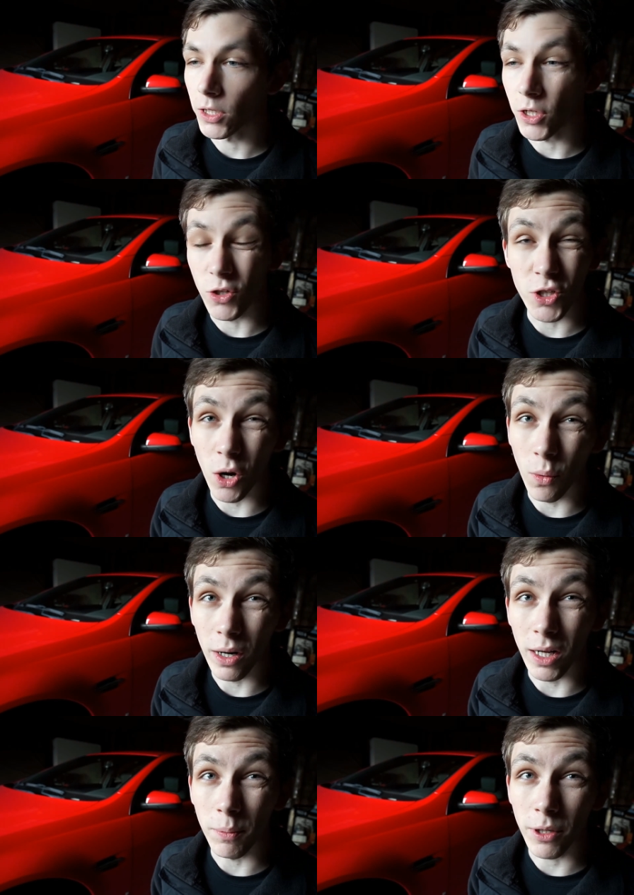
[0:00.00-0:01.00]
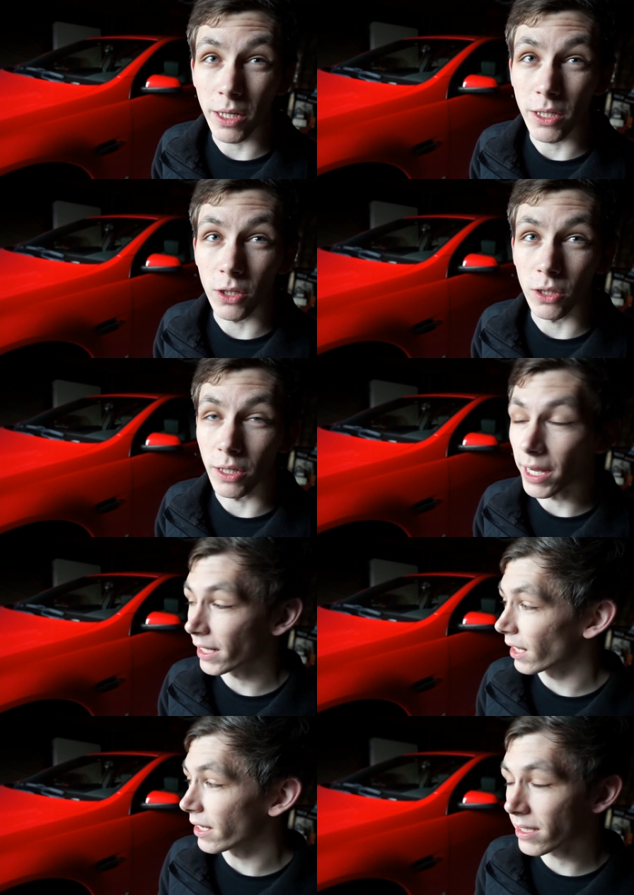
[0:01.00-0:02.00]
You don't want to upgrade your
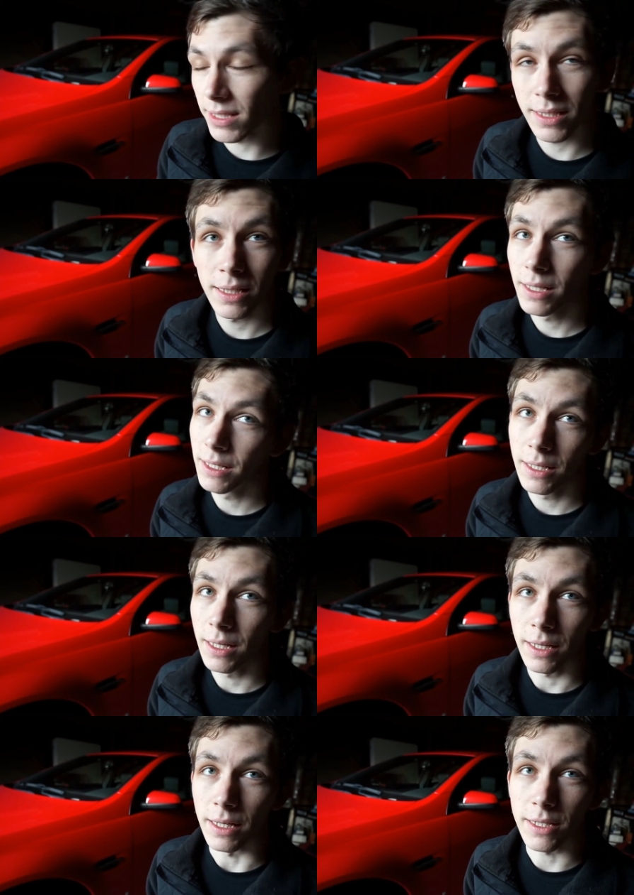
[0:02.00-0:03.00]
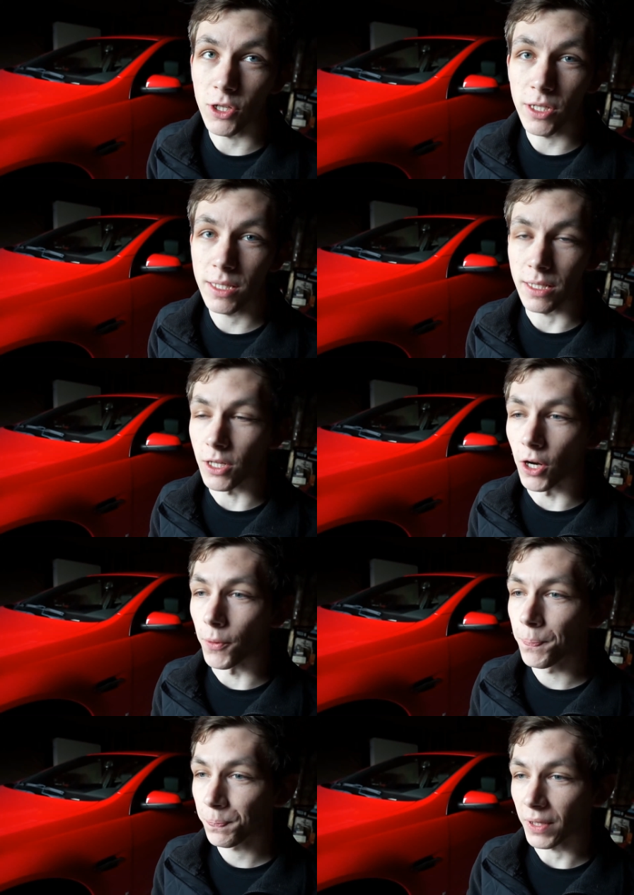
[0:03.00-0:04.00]
headlights. It's just, you know,
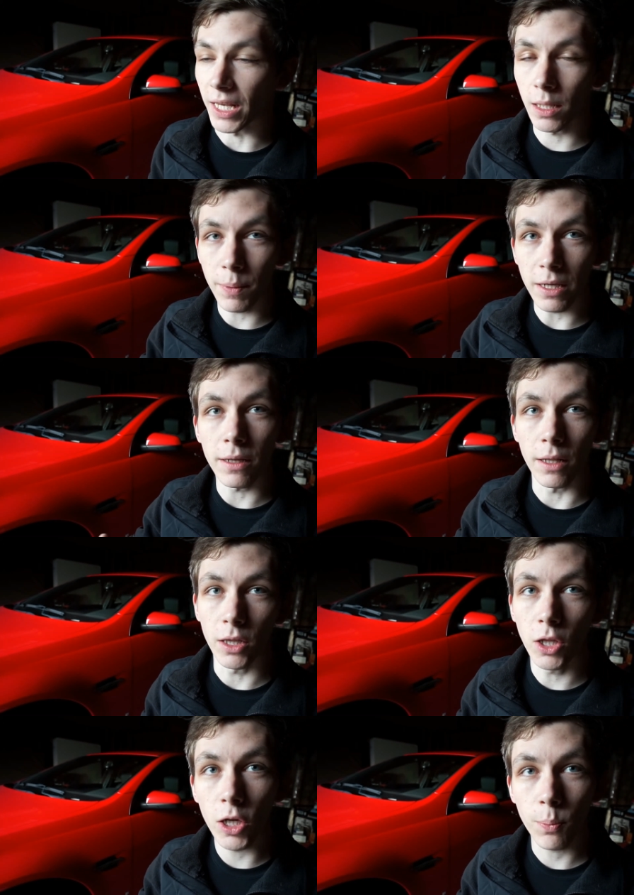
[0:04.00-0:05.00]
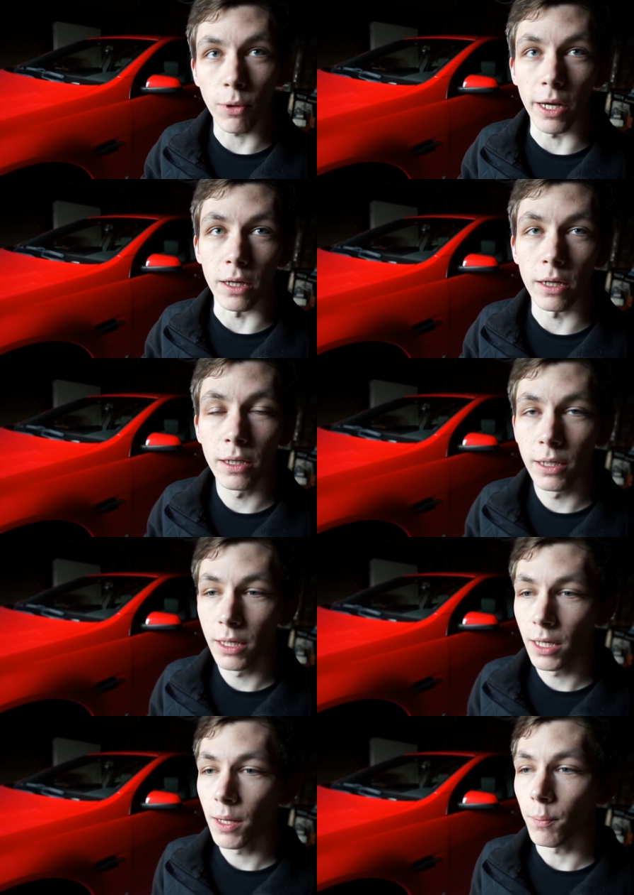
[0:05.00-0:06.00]
it'll look brighter,
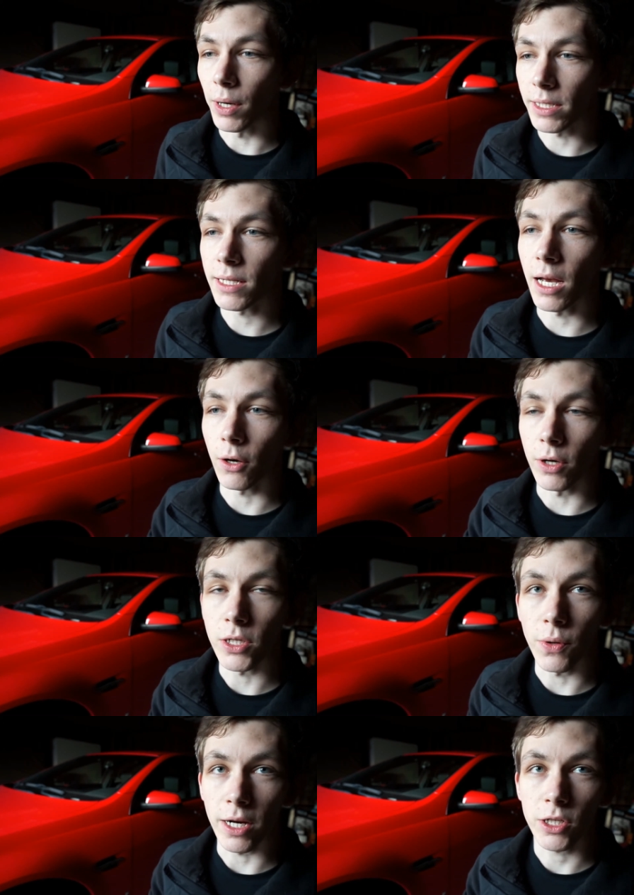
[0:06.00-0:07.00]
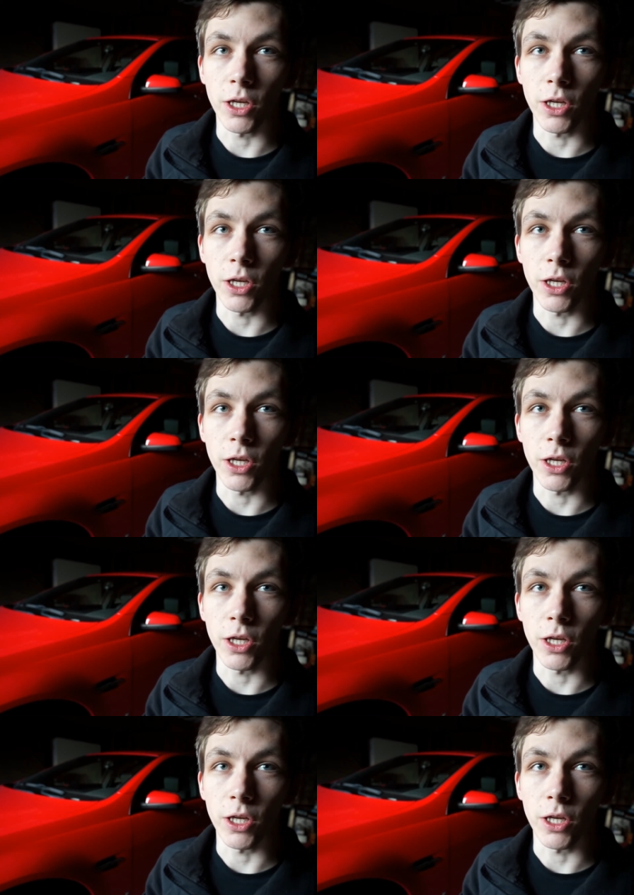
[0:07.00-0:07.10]
but it's not going to actually